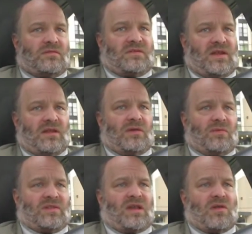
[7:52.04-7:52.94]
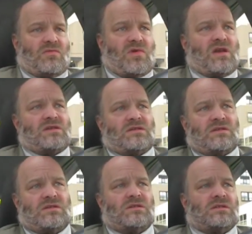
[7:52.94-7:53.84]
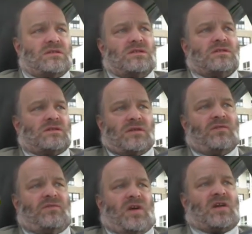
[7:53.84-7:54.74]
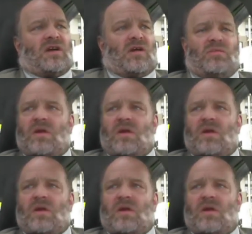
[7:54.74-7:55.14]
dealing with that one fuck up,